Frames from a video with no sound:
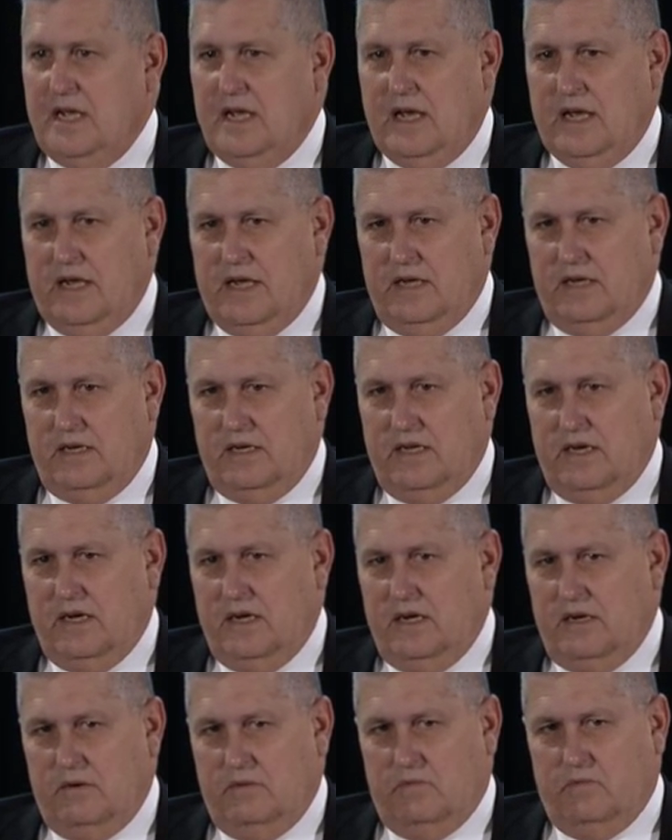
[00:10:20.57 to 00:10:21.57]
and
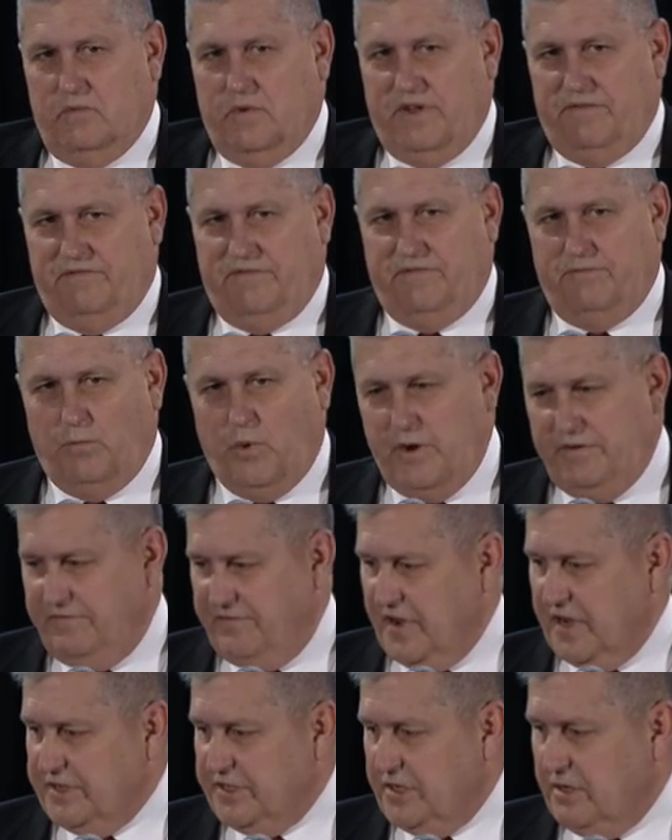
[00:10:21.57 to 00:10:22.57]
we
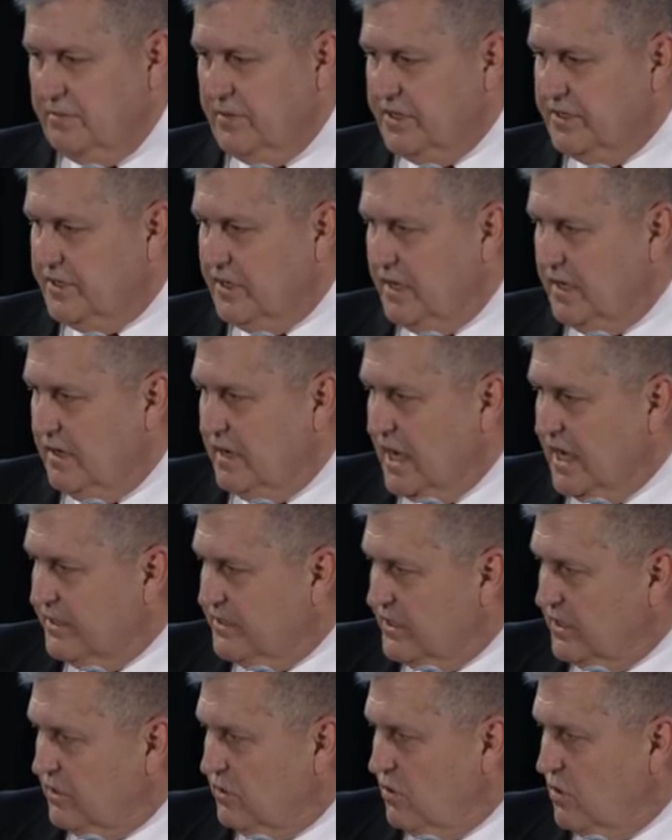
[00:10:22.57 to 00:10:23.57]
faced them as
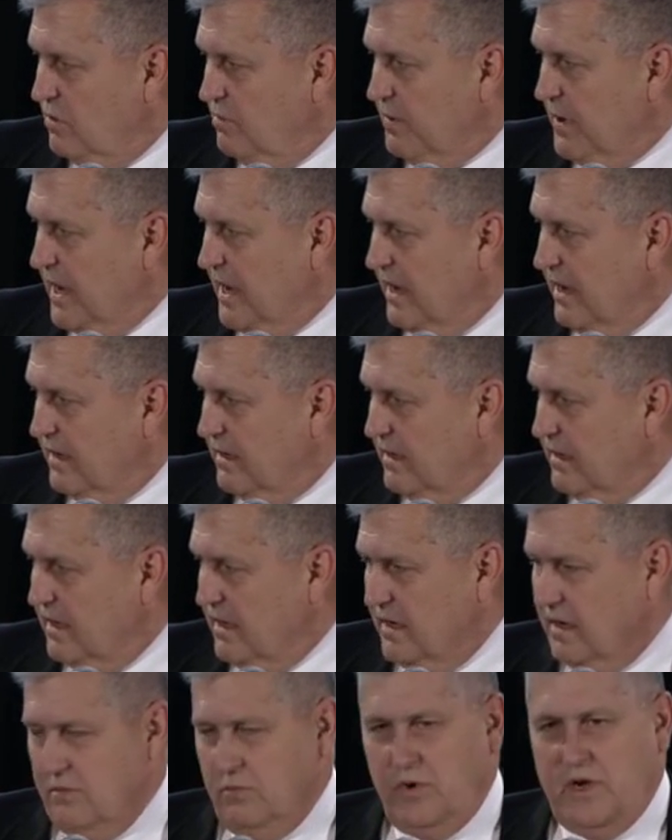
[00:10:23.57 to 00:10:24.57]
a group, and
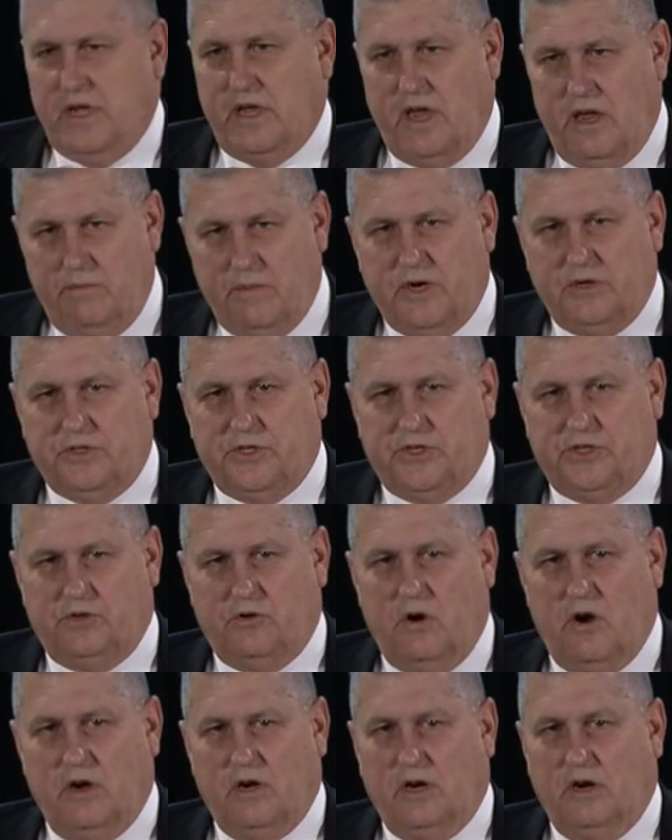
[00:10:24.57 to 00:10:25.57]
we came out
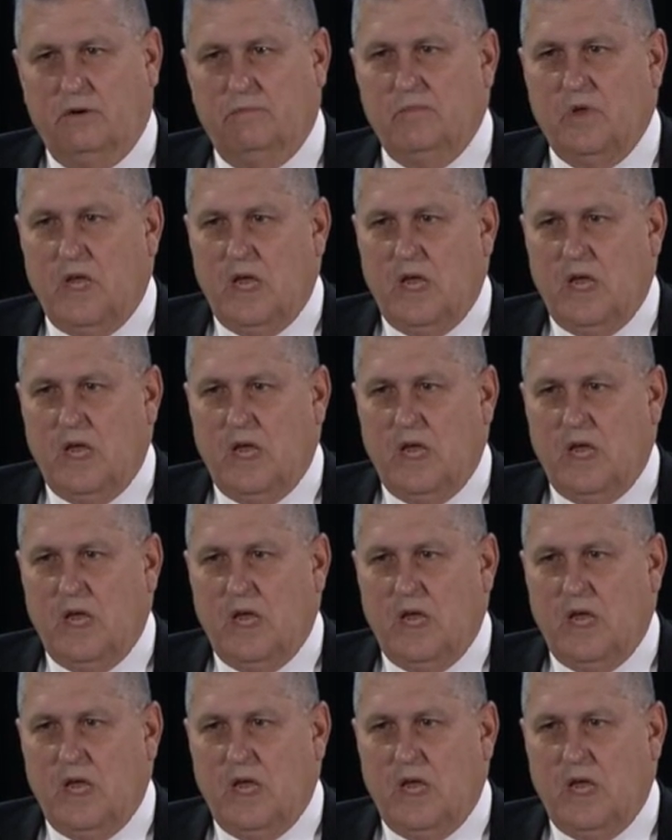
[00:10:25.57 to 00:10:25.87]
stronger.